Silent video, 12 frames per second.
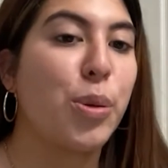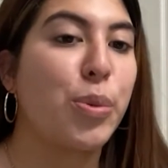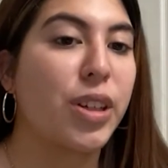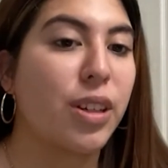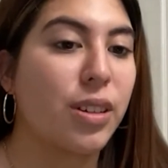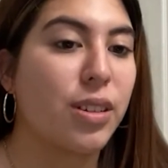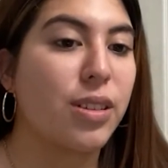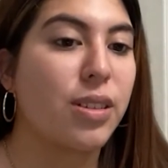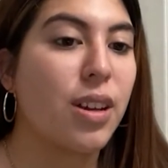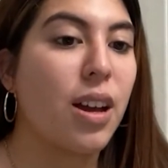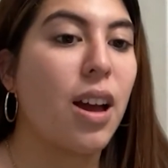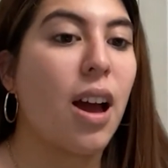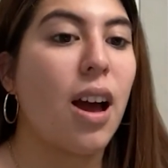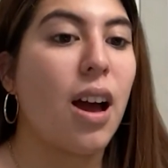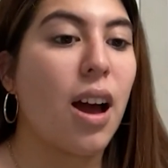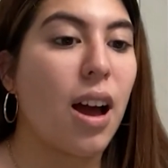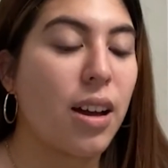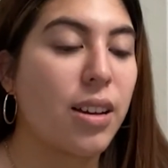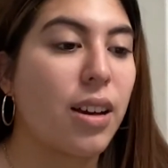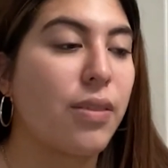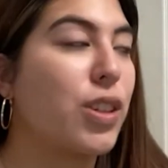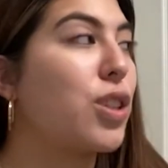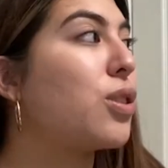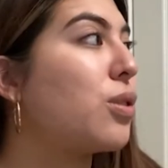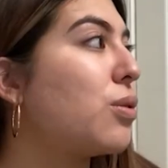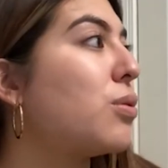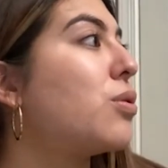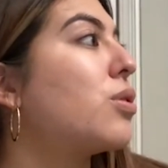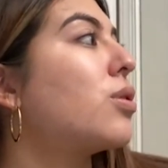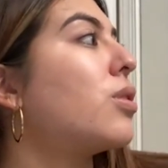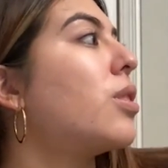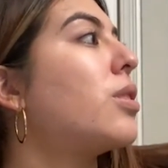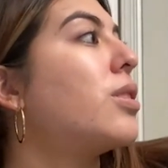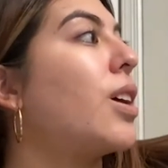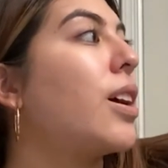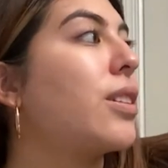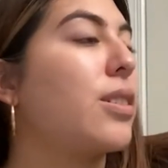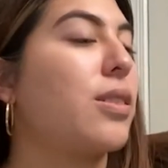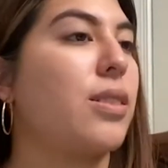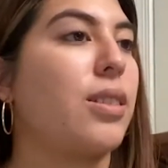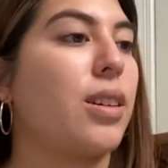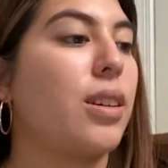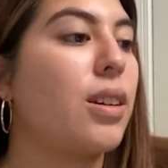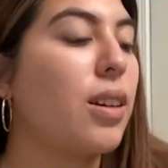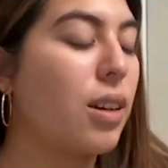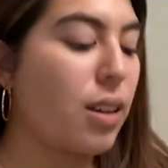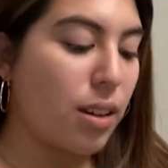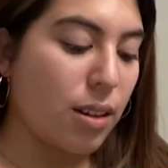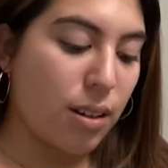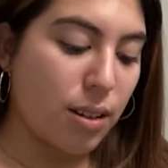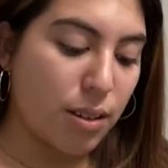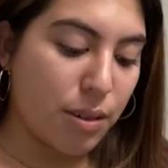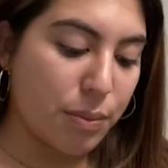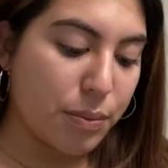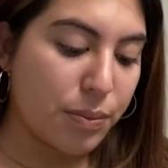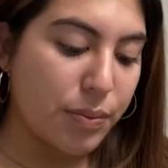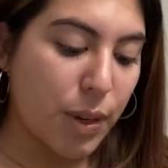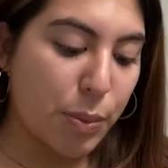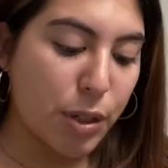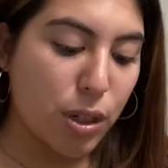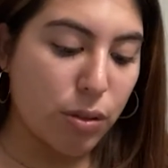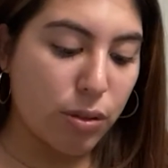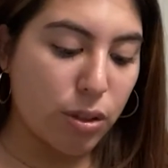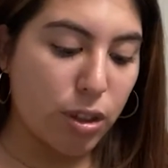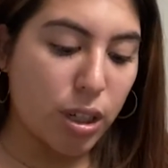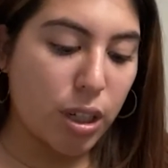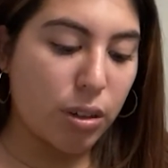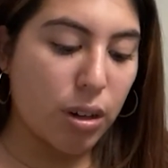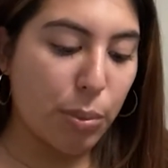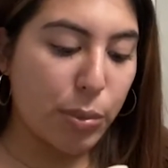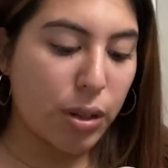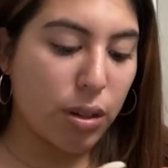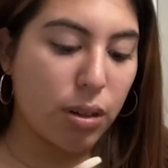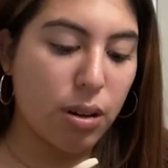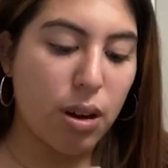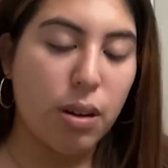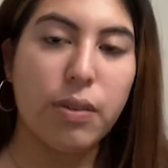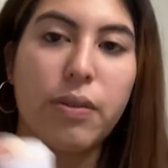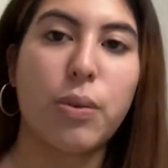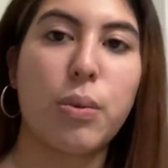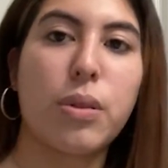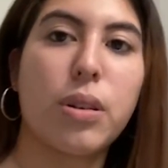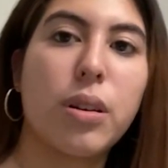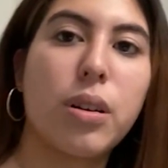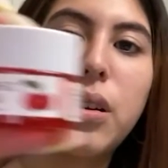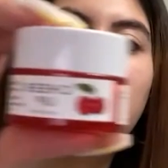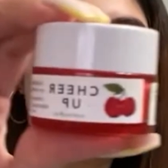because I have a huge tendency, I'm going to use Cheer Up for